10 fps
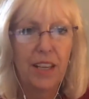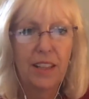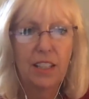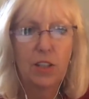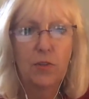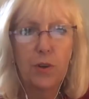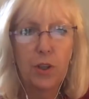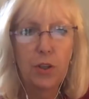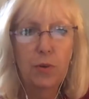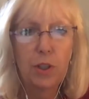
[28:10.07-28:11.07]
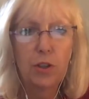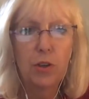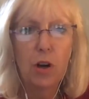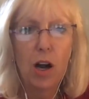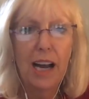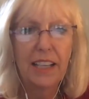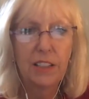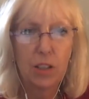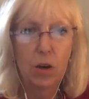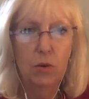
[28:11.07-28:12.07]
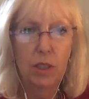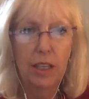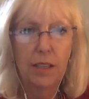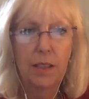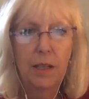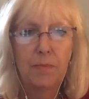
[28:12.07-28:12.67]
This is for you and your eyes only.